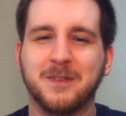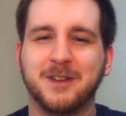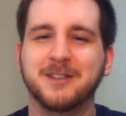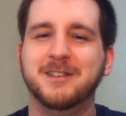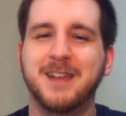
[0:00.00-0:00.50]

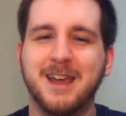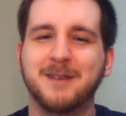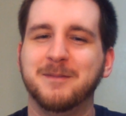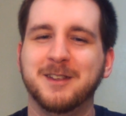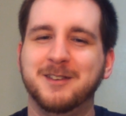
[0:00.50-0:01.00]
Because
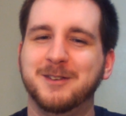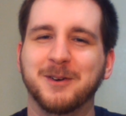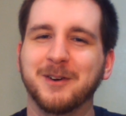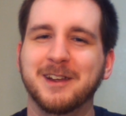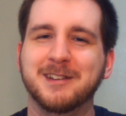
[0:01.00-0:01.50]
damn, this
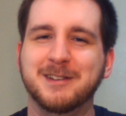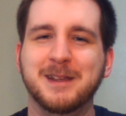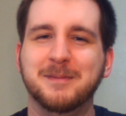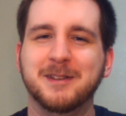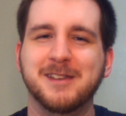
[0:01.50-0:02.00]
story is
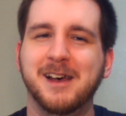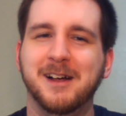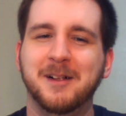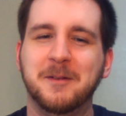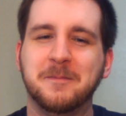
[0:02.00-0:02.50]
deep as hell.